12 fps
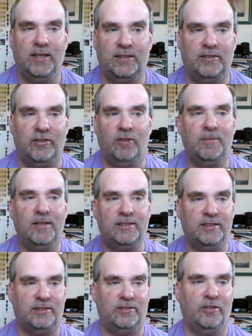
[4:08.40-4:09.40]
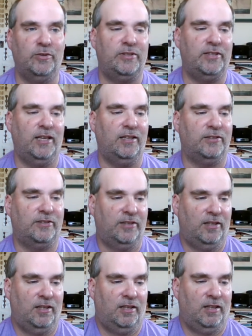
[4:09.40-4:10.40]
Then we had the Viking Raiders versus
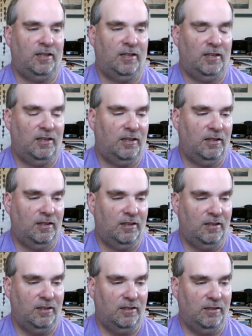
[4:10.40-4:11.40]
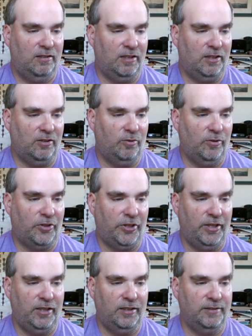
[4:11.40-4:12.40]
Omos. Omos, Omos just
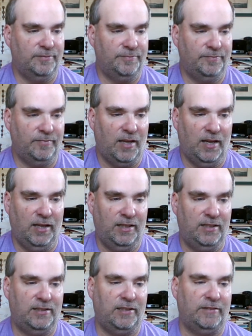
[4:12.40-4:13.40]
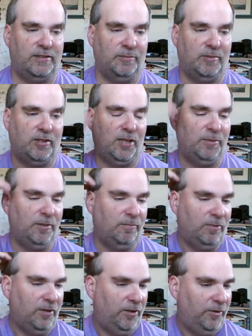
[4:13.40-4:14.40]
no sells.
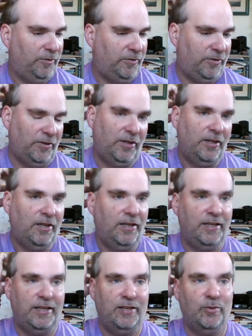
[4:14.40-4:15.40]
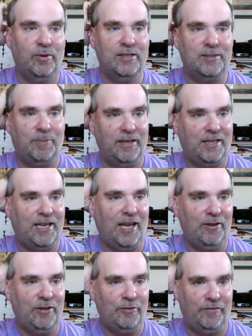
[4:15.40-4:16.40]
Like the whole thing. Uh, he just
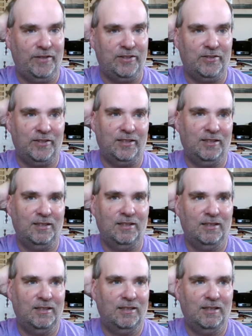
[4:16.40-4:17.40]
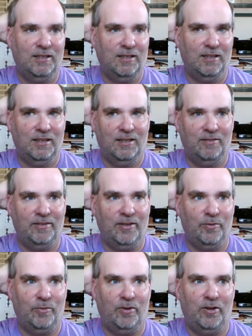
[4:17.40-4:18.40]
has some clubbing blows.
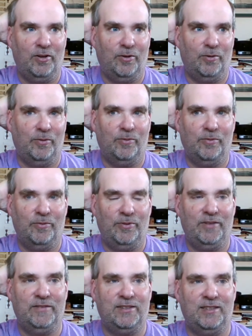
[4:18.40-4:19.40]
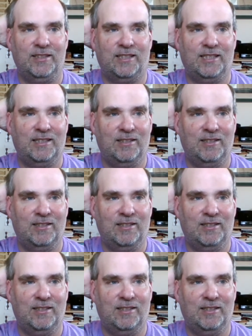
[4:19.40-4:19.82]
He wins by a countout victory.